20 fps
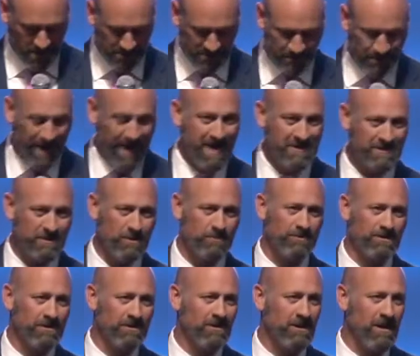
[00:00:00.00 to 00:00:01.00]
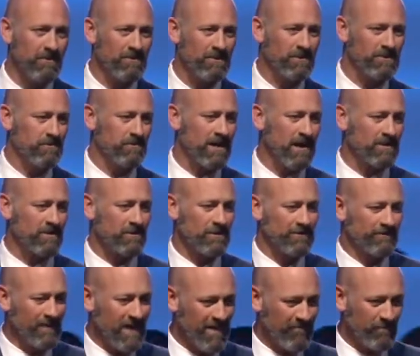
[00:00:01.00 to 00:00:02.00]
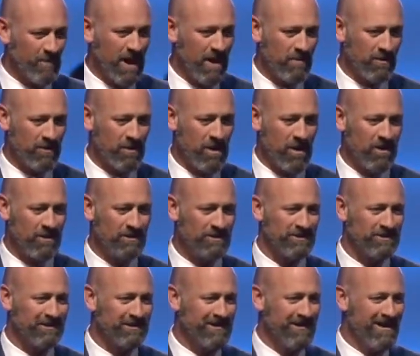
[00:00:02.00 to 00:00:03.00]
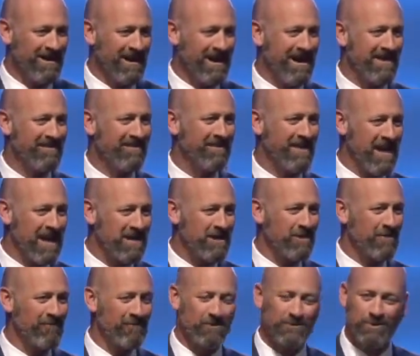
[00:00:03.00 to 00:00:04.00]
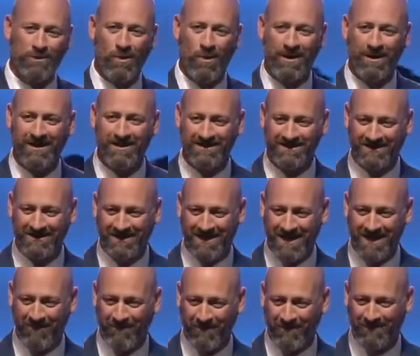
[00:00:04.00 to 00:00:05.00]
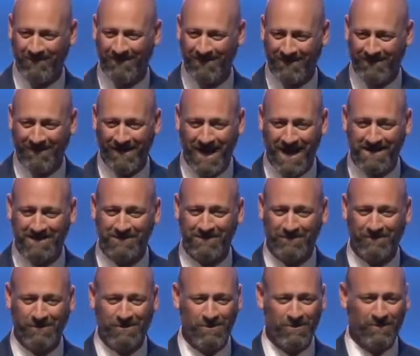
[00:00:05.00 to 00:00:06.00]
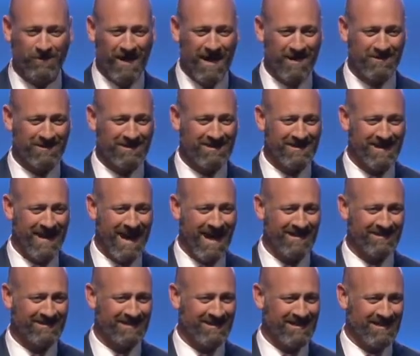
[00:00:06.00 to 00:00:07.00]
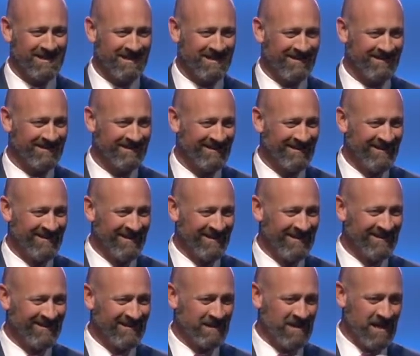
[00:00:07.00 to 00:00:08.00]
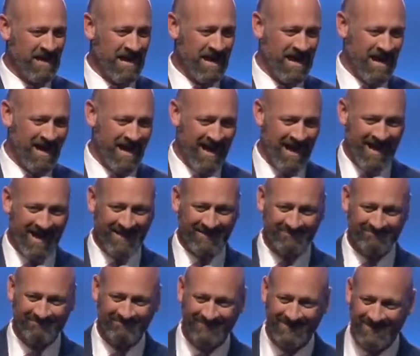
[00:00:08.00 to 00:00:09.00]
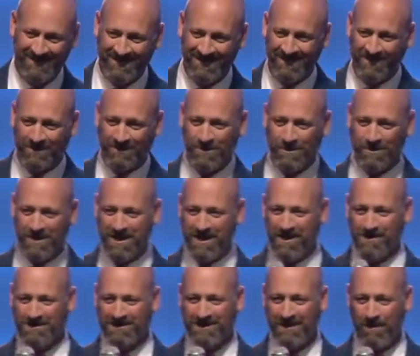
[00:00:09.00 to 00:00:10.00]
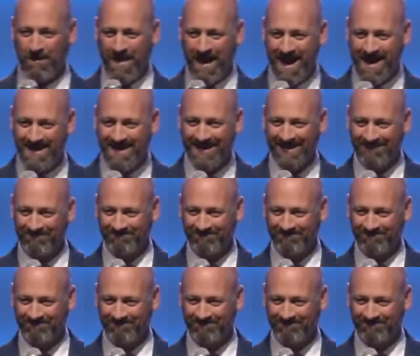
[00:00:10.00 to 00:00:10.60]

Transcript: Pastor Bill. I'm the director of Life Bible College, and thank you for joining us today for the class of 2019. Yeah, 2 years in the making.